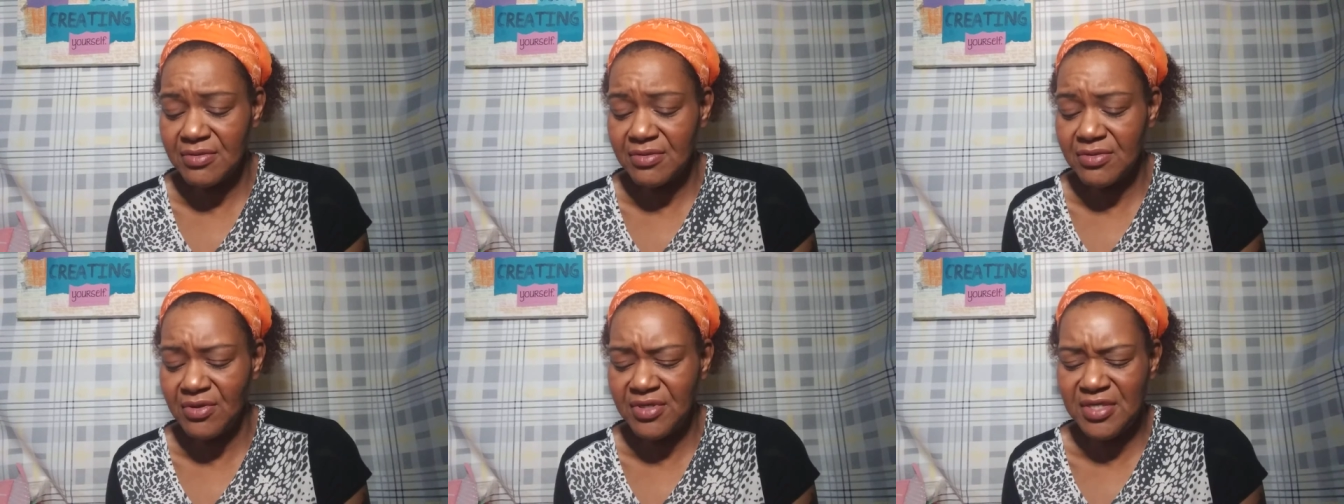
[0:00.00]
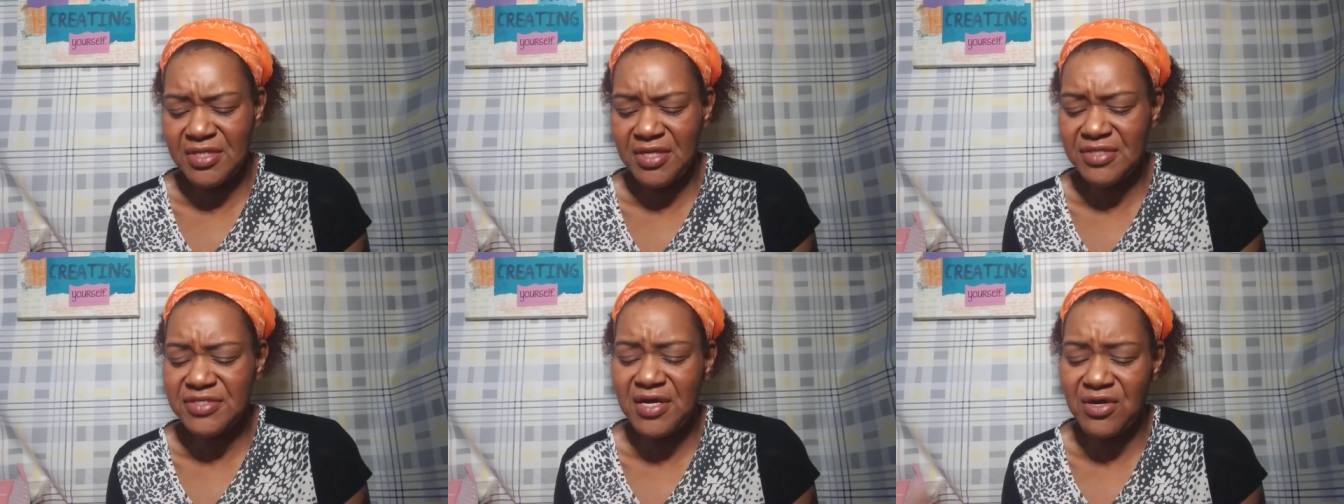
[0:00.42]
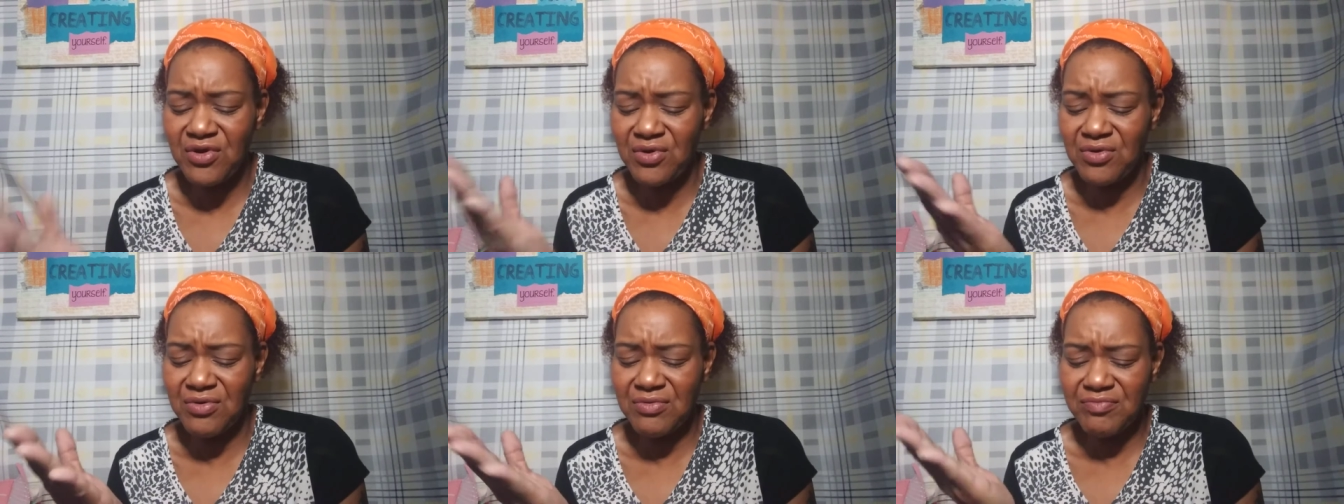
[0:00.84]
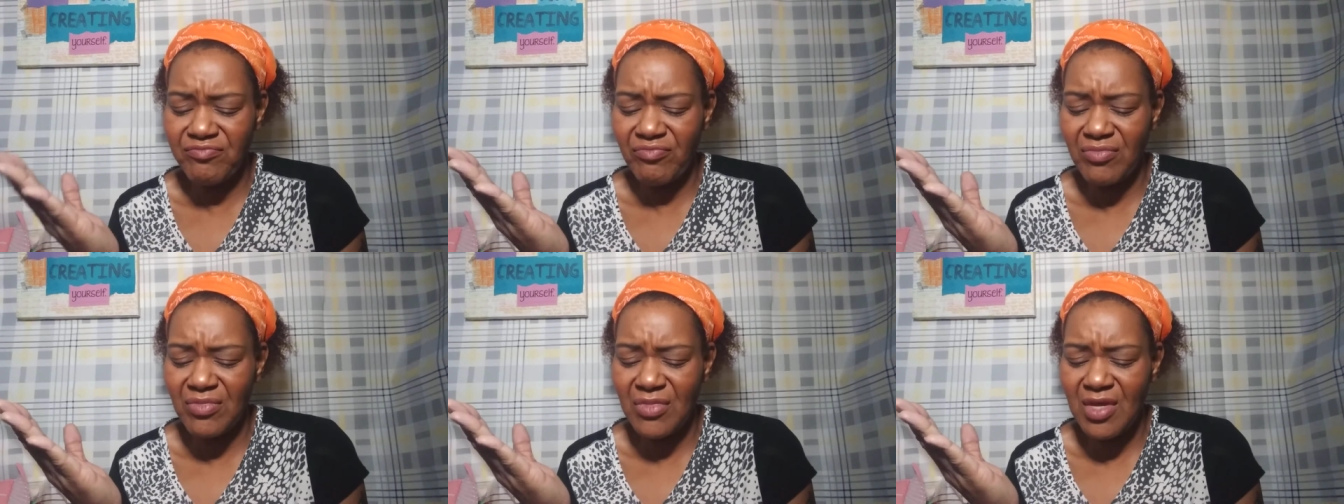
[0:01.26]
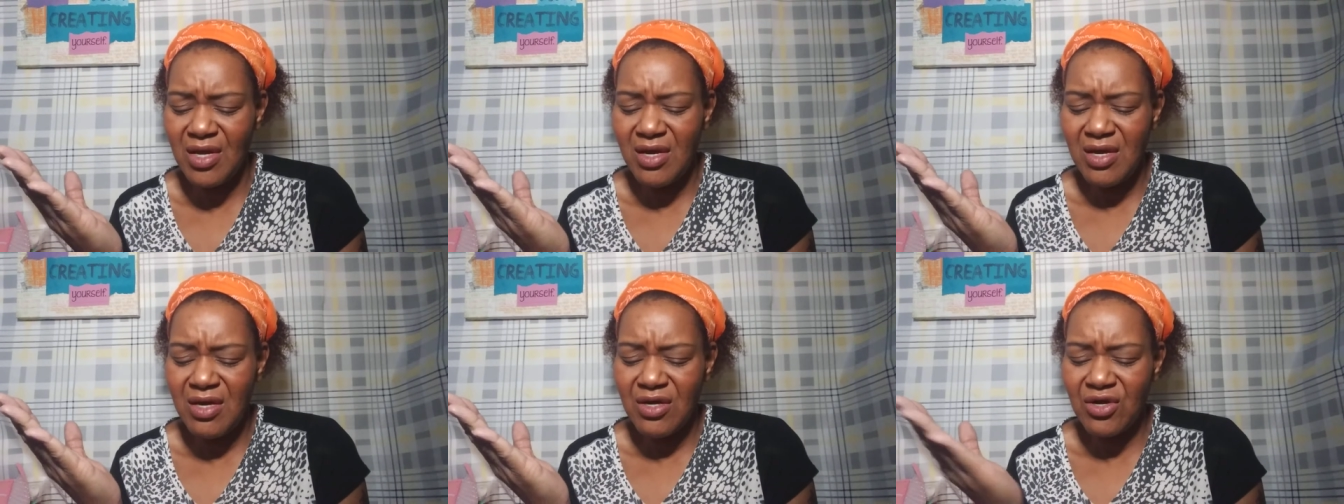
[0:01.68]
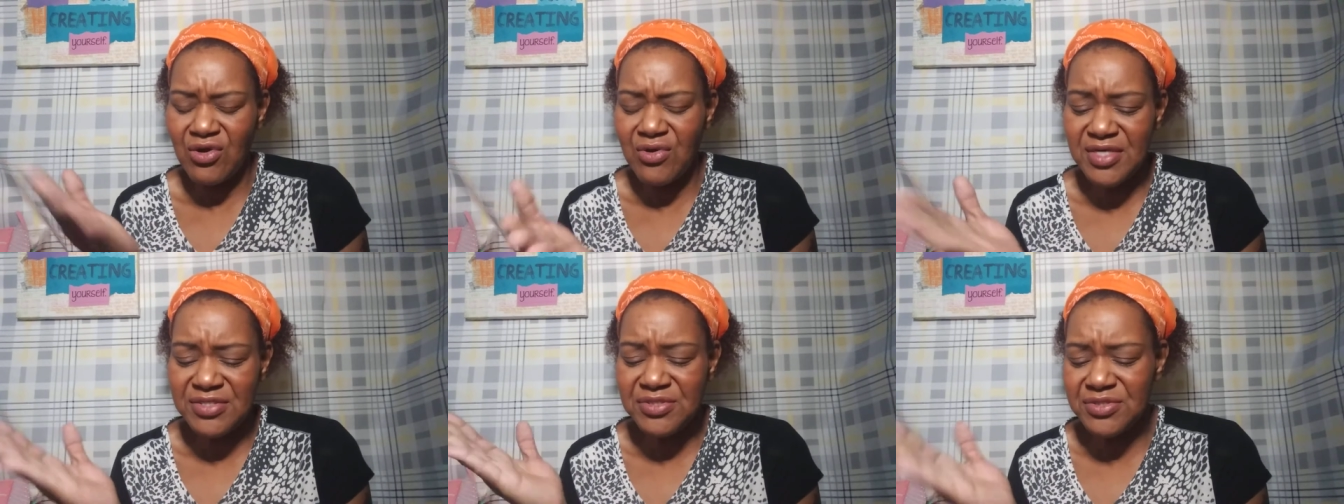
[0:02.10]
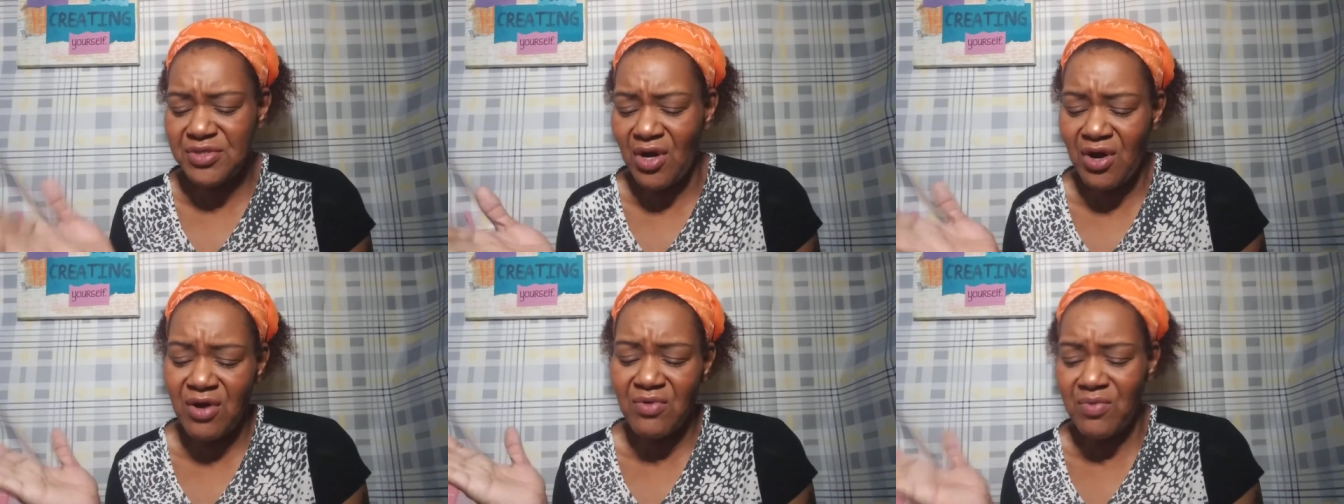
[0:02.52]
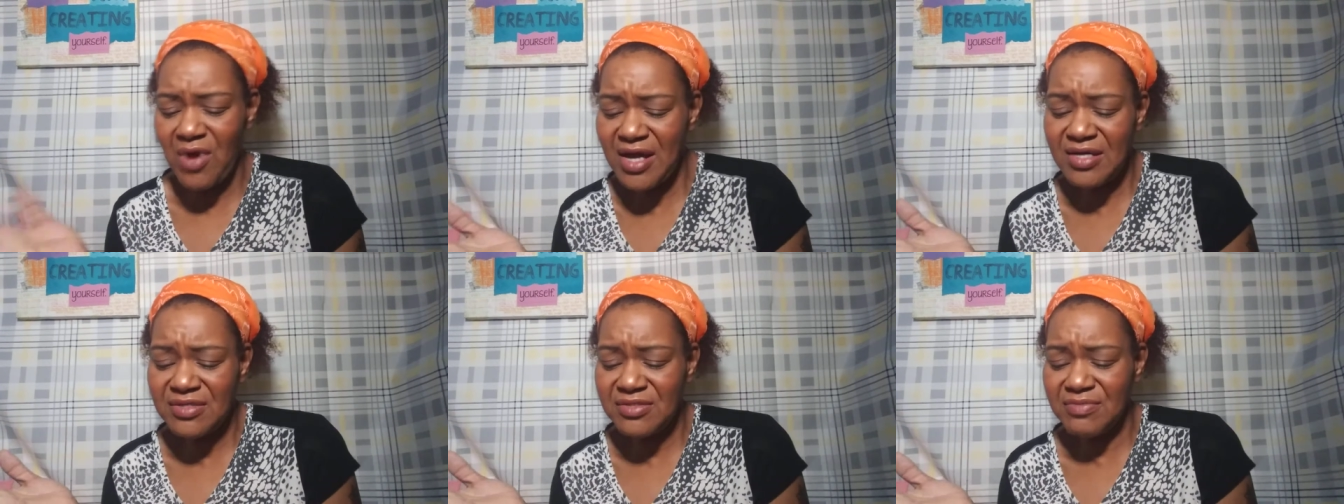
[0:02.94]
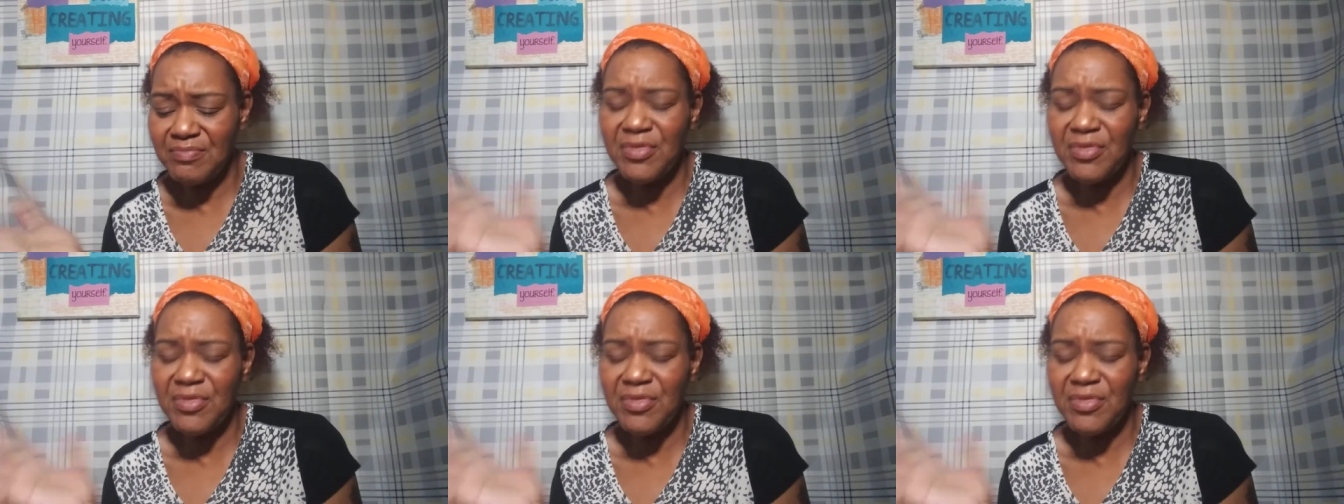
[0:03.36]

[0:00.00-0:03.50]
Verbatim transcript: So it looks like Chris Star Rice.